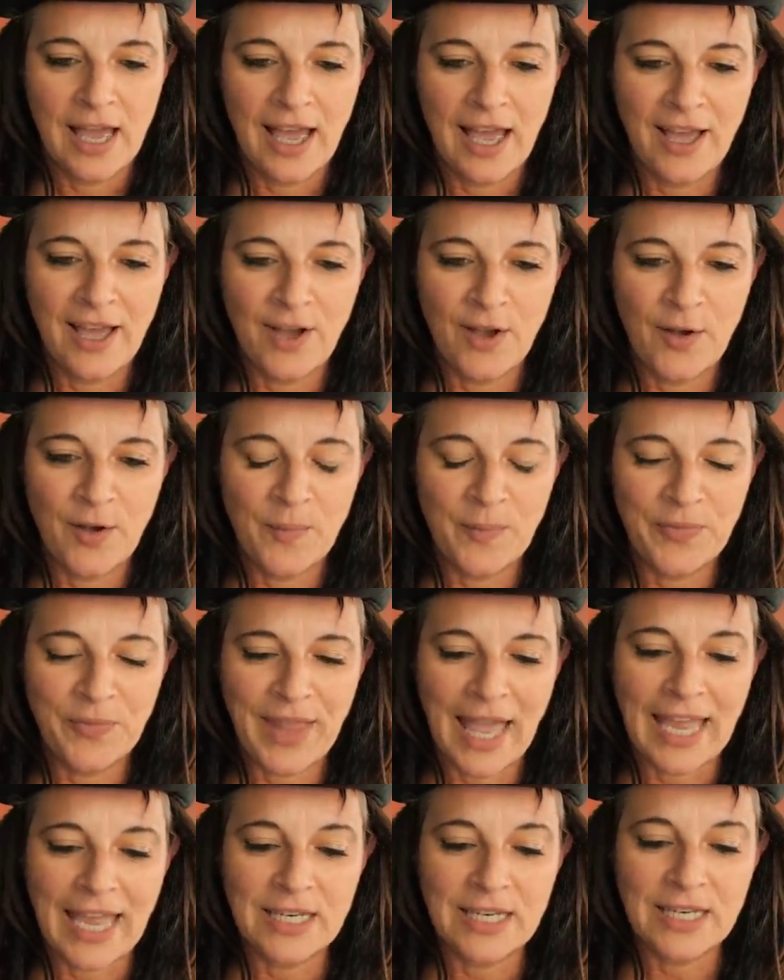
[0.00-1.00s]

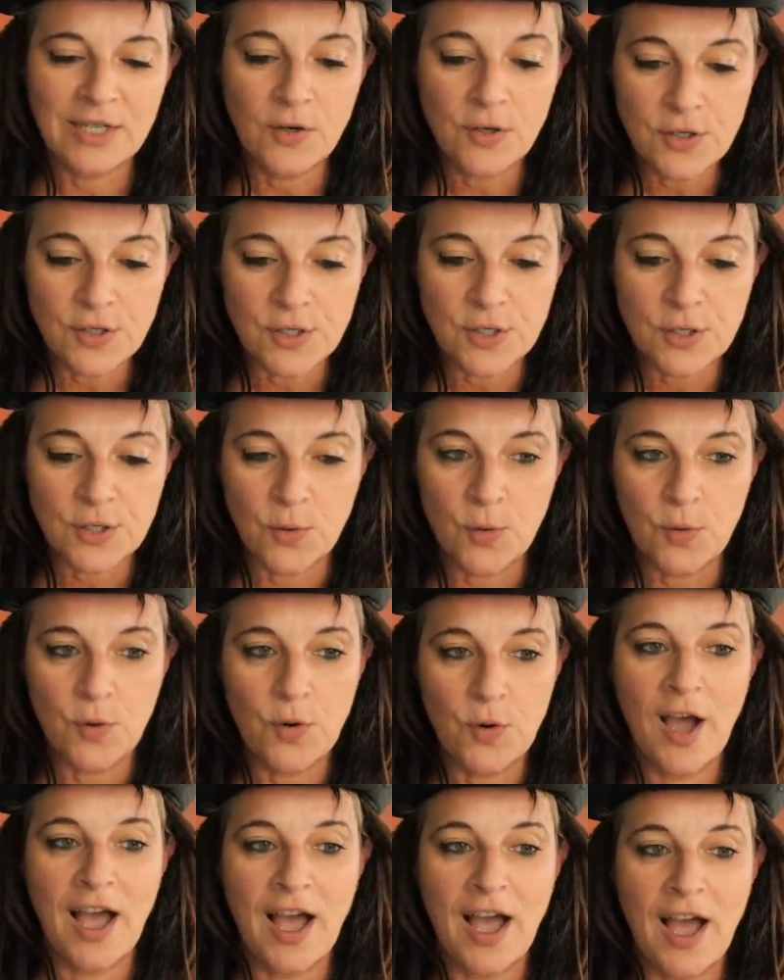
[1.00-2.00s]
um, and
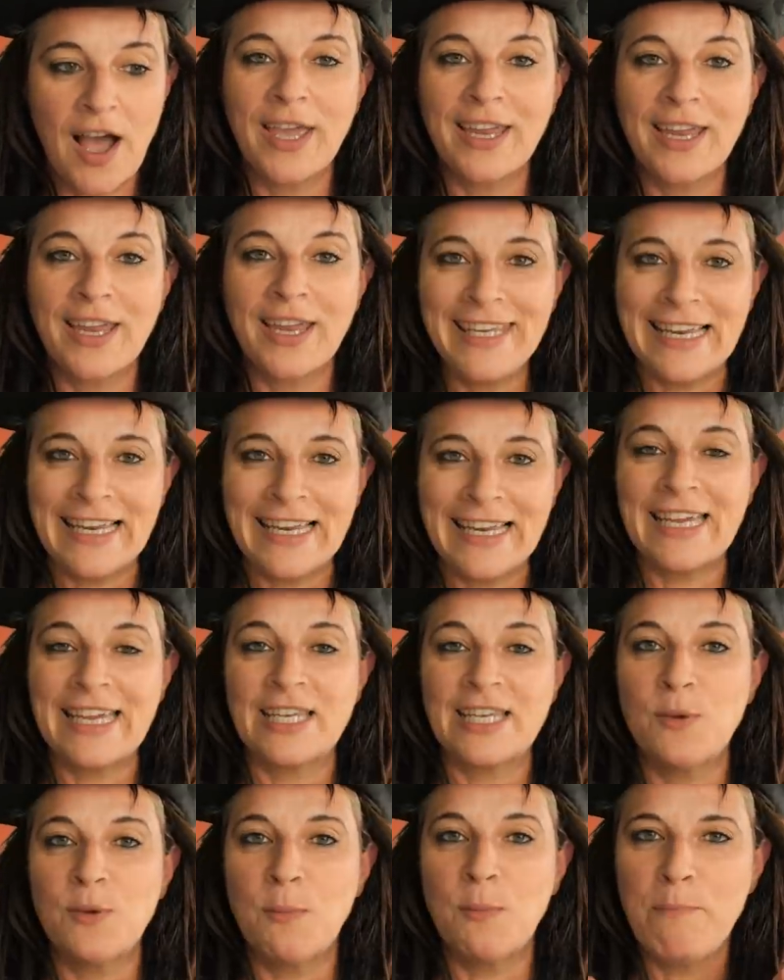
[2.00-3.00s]
also we are nearly
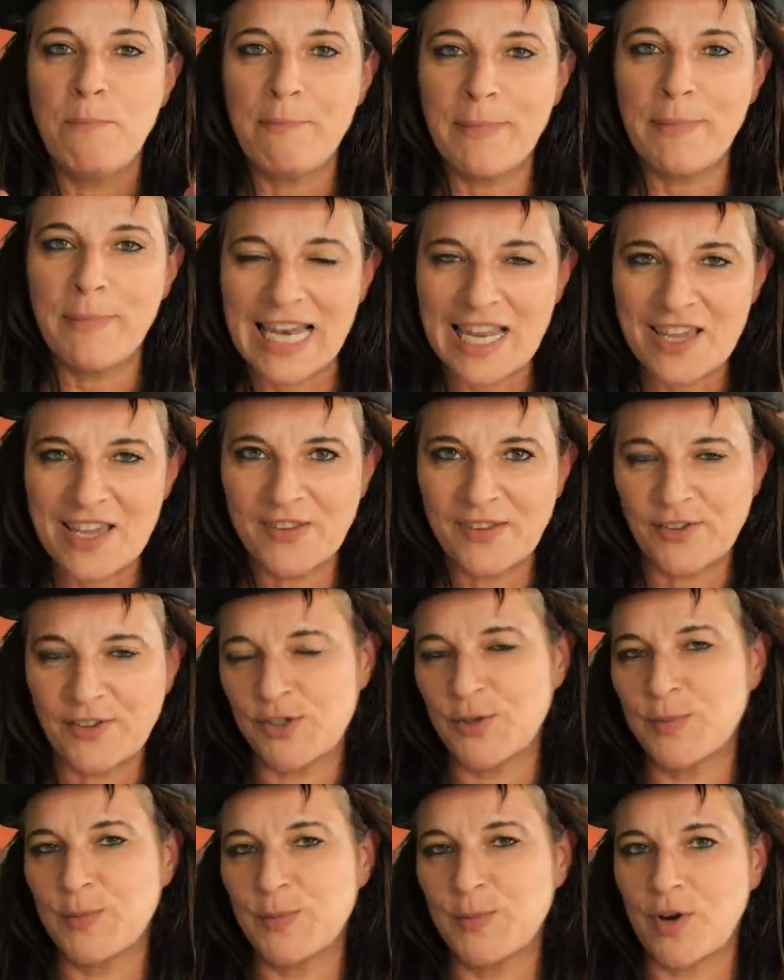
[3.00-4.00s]
at a million
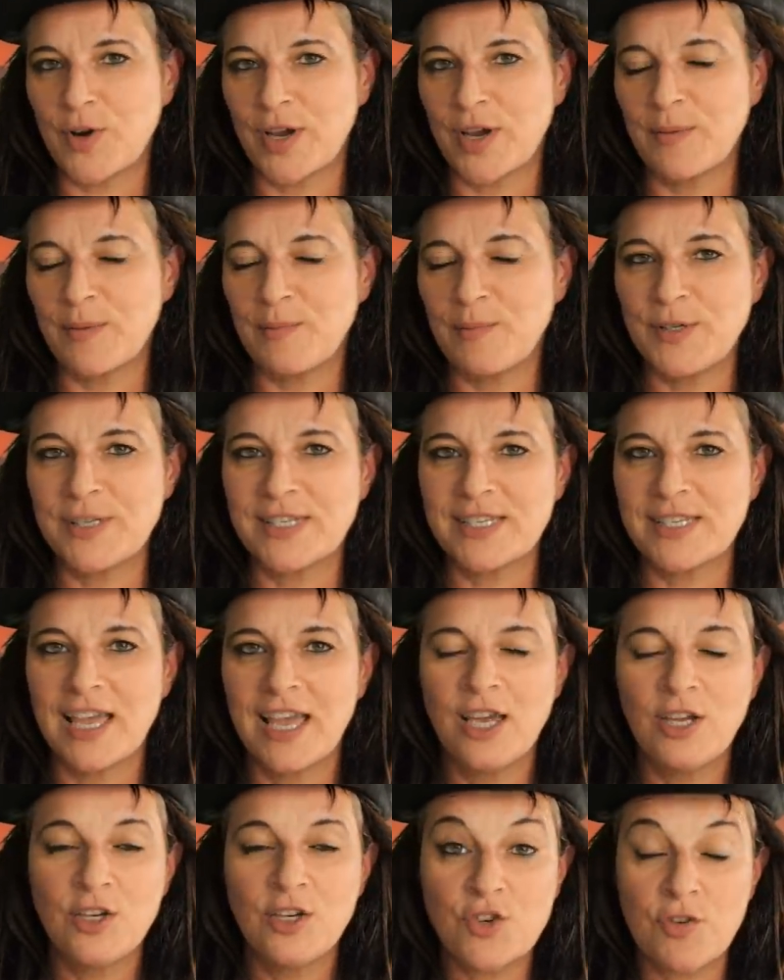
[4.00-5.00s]
subscribers.
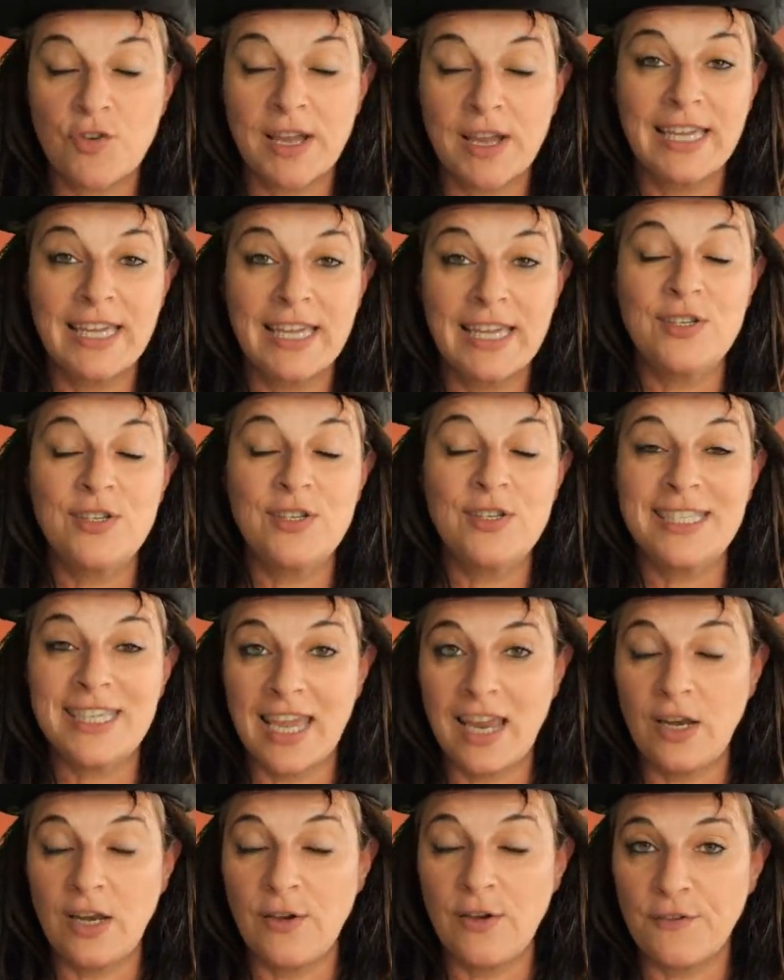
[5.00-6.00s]
Try to
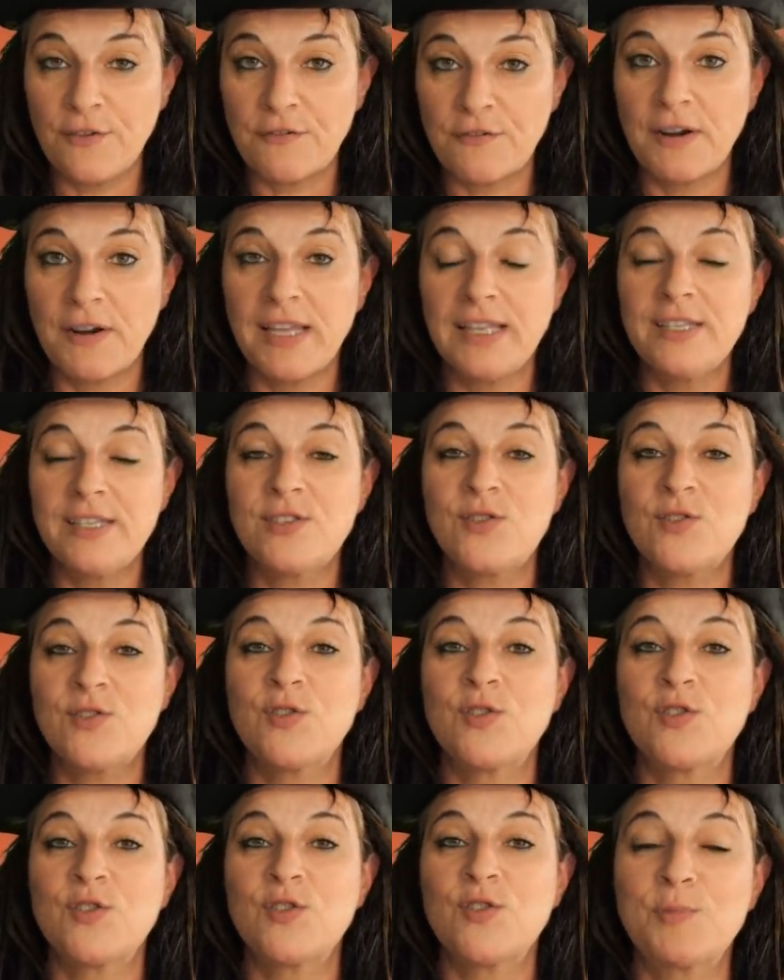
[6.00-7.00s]
tell your friends to
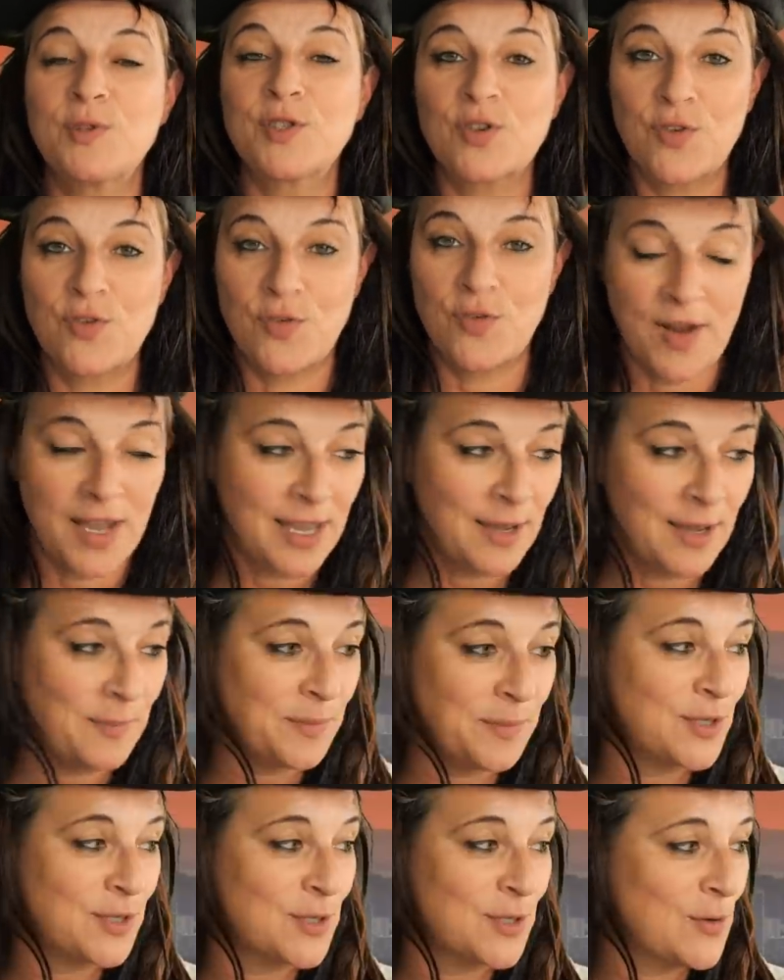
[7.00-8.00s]

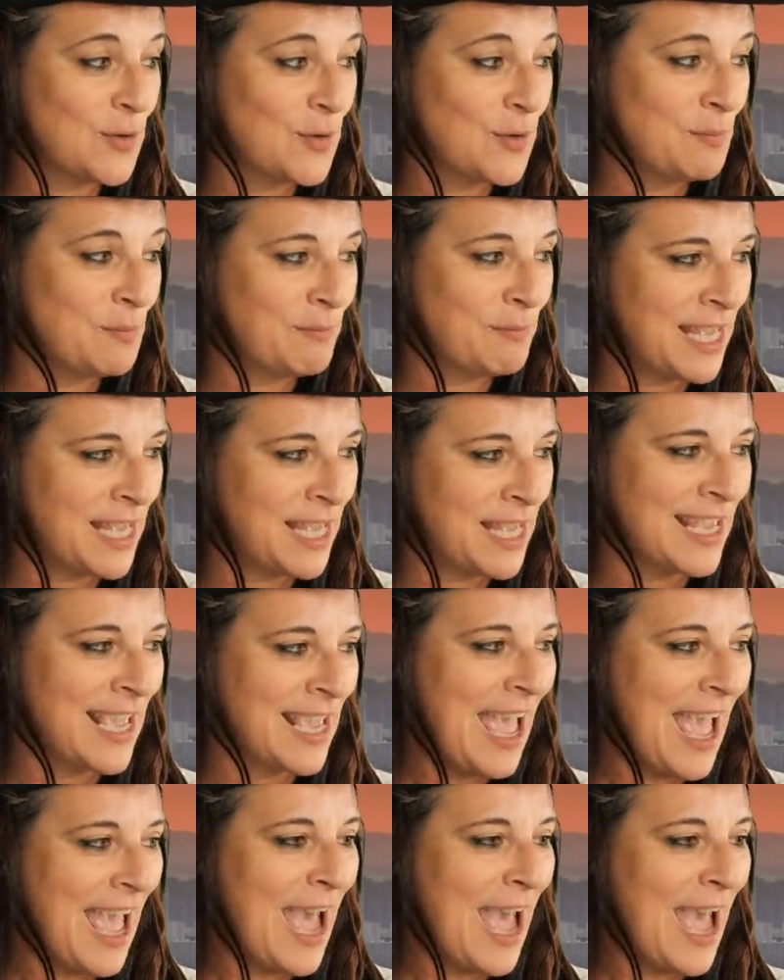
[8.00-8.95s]
subscribe to me